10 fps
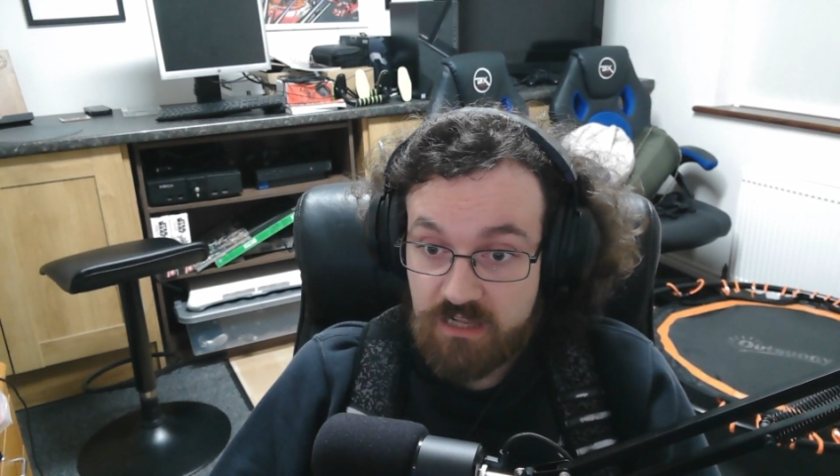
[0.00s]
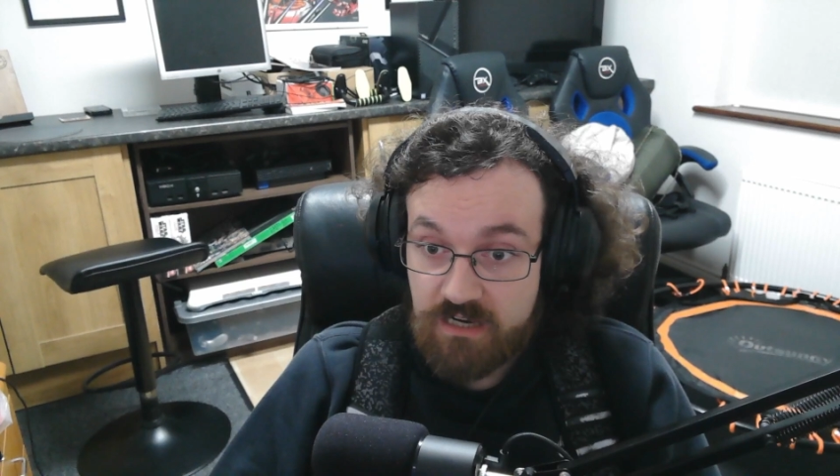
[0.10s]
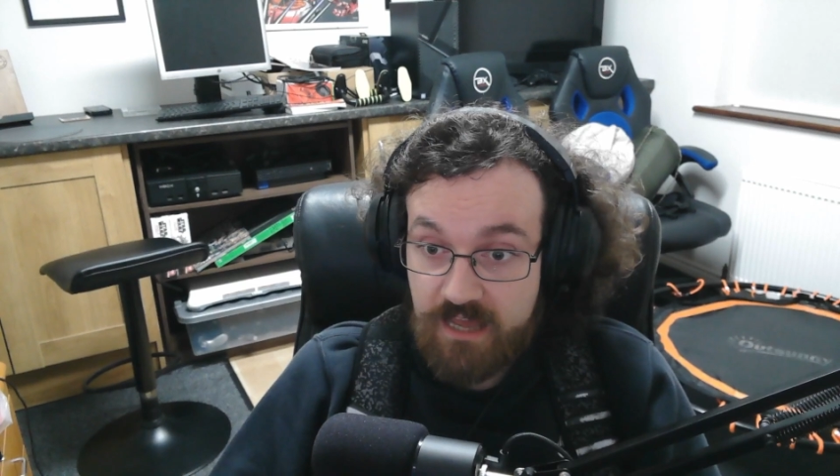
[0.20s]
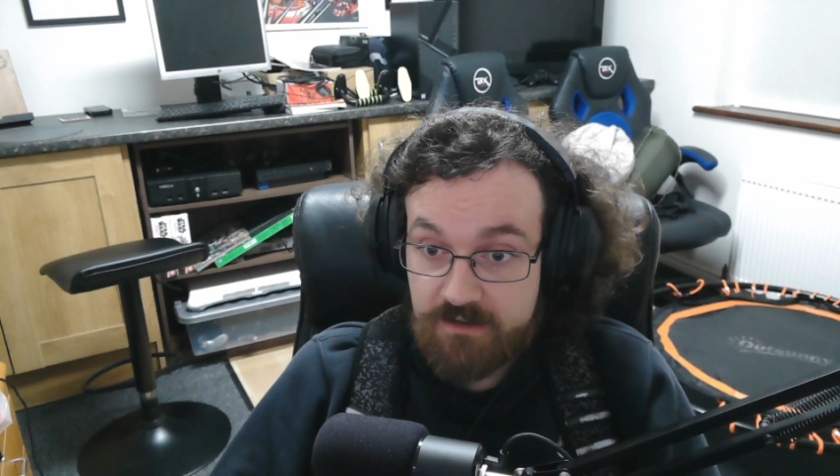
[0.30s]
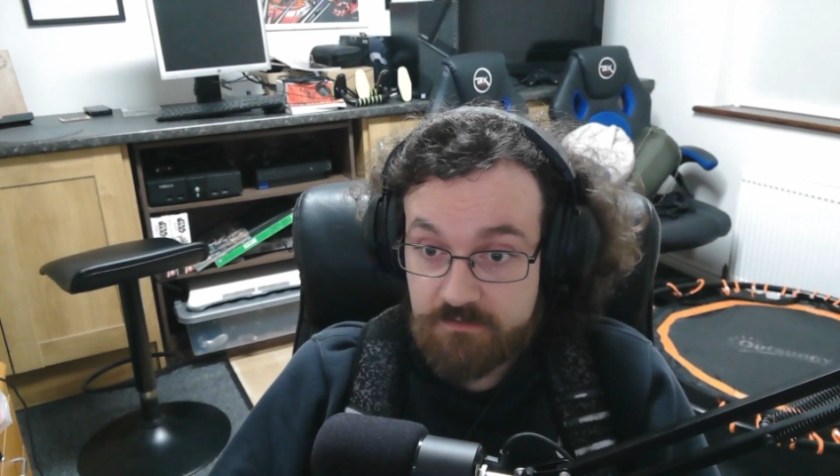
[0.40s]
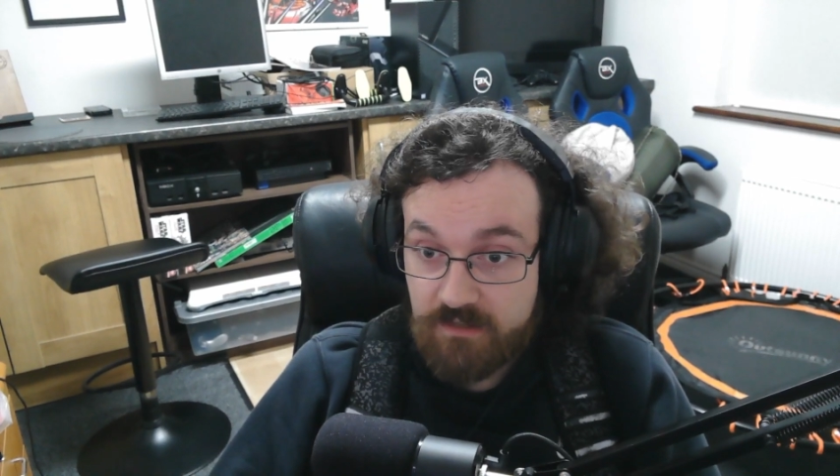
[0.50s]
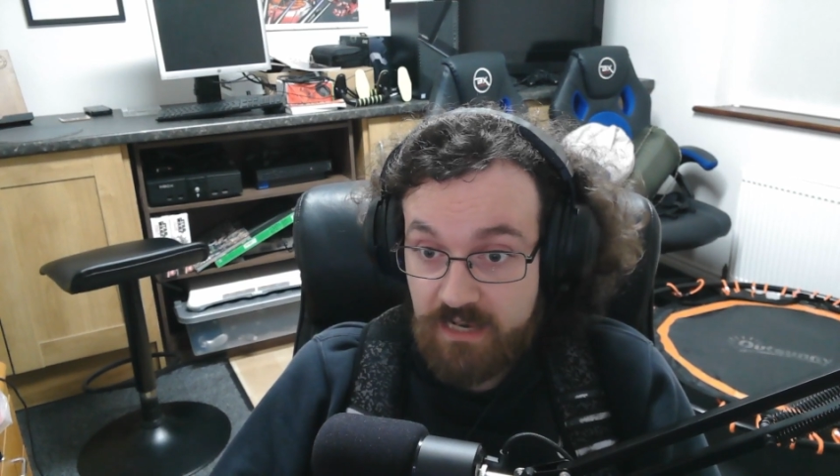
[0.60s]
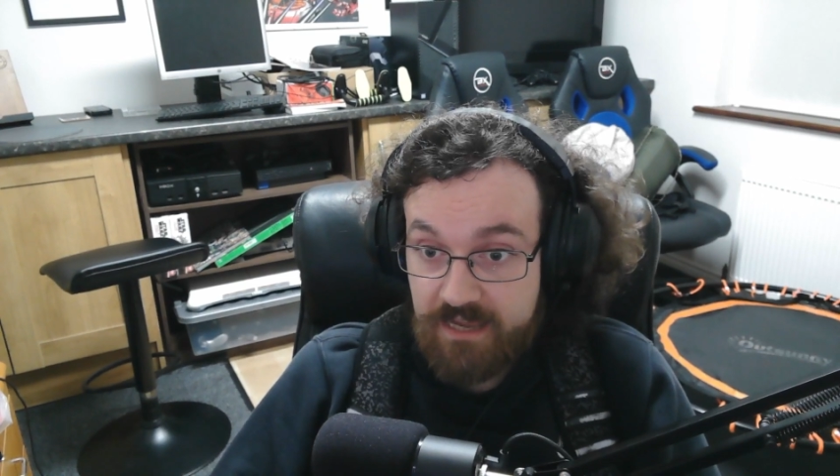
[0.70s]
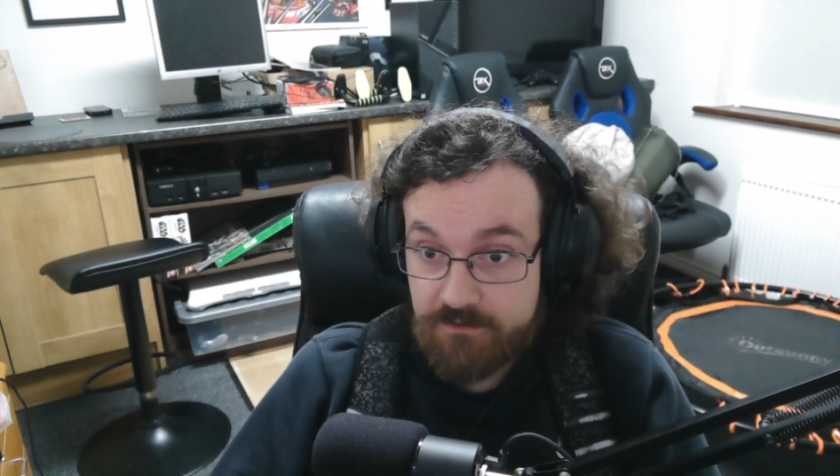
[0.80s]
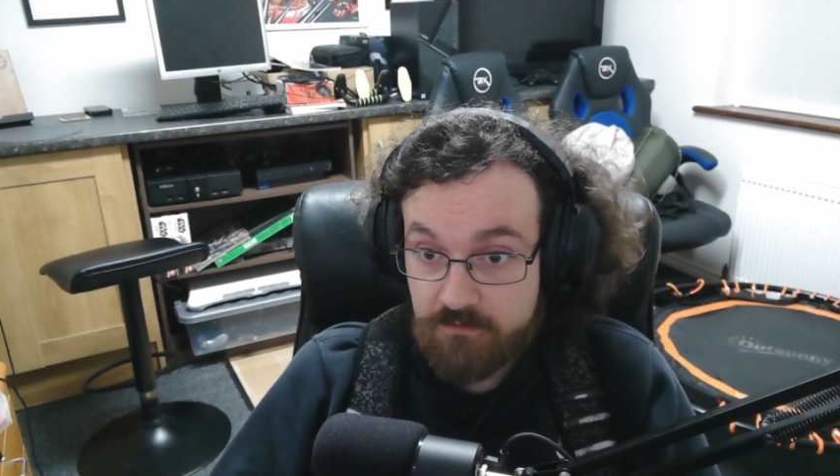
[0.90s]
a lot of the
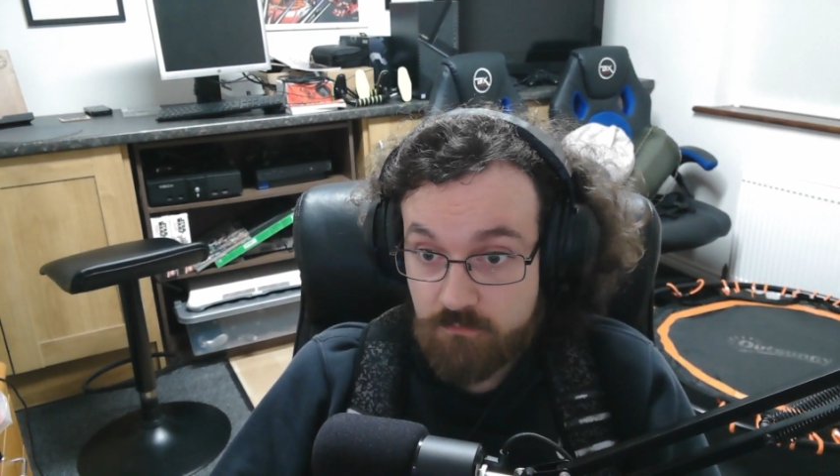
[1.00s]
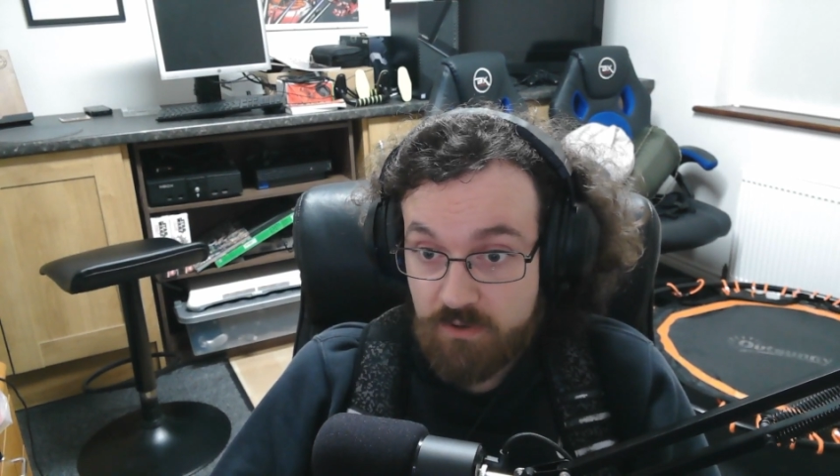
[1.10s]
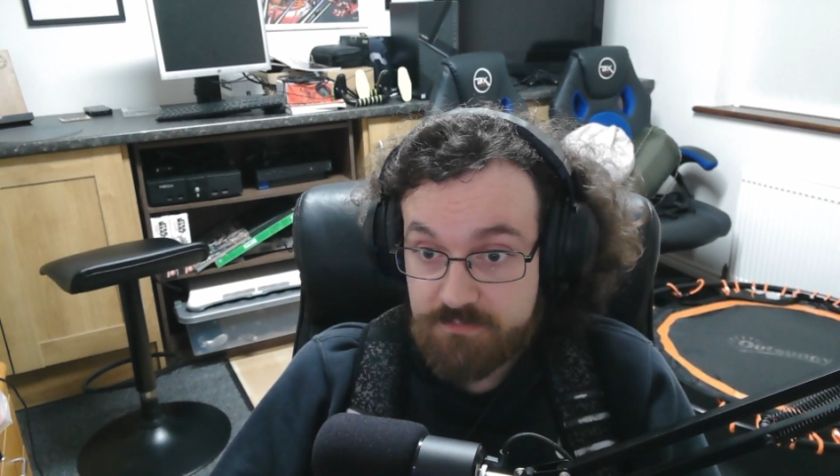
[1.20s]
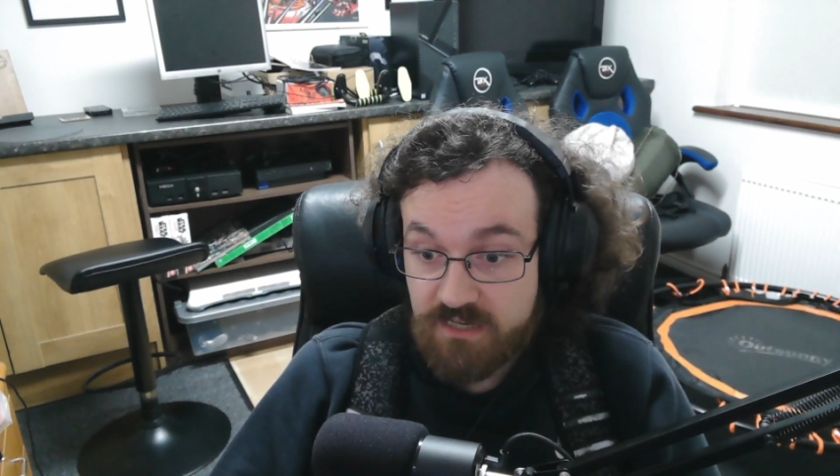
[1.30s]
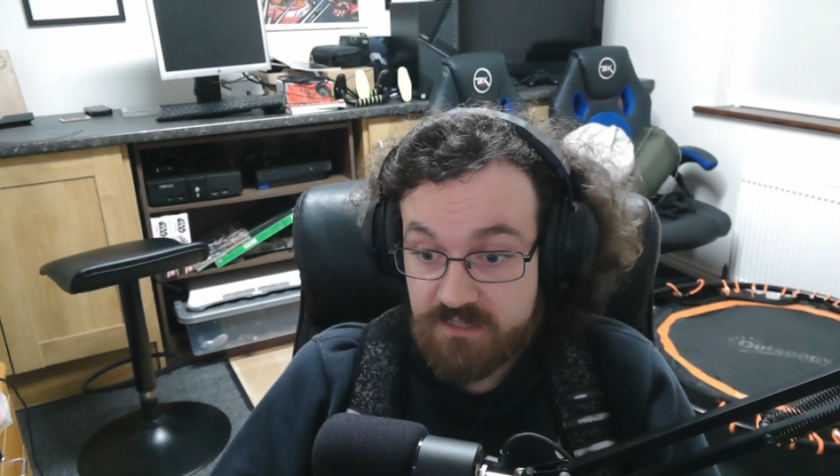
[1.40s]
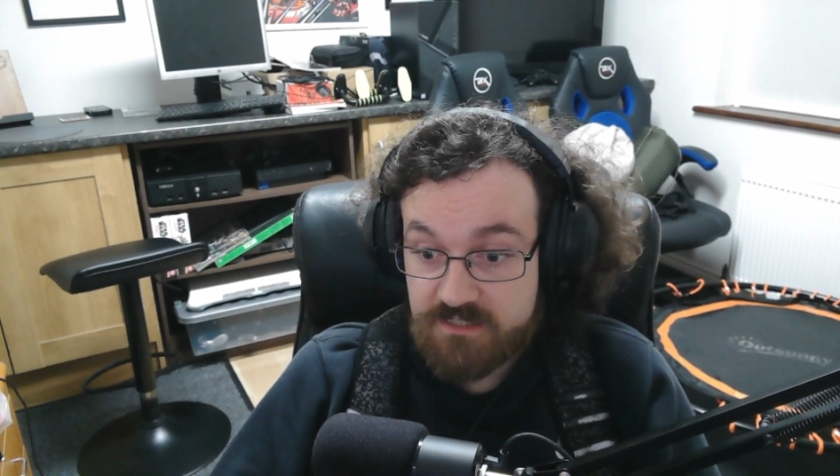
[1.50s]
layout of the website